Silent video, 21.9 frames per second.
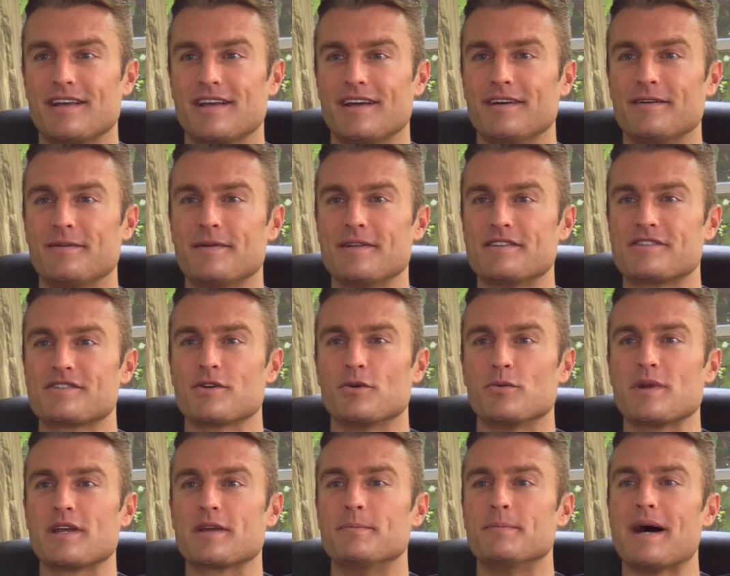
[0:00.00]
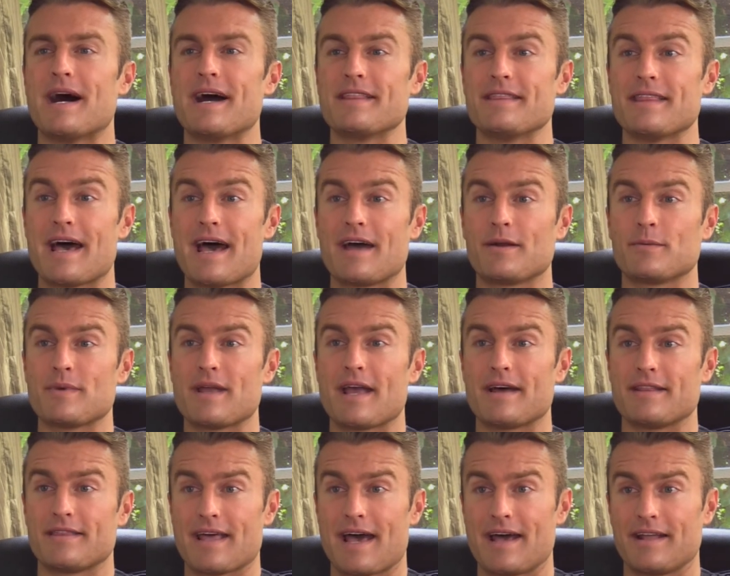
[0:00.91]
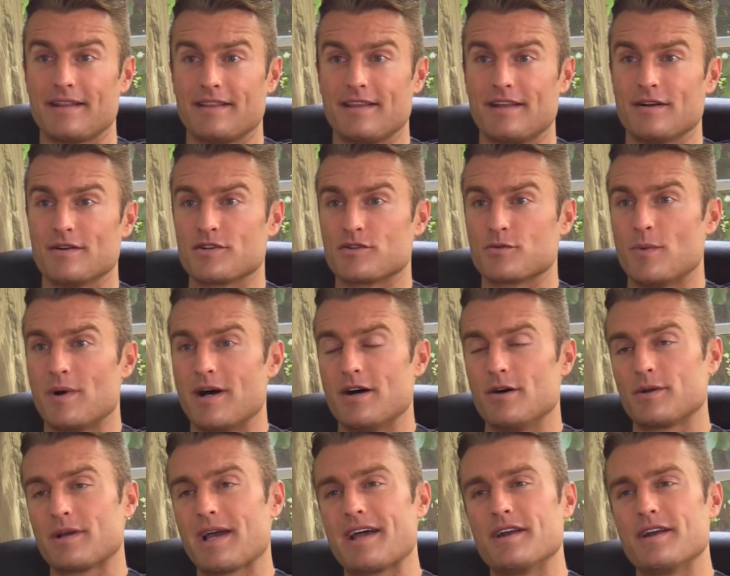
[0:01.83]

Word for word: and, uh, and, so we combine that. We add that in there as well.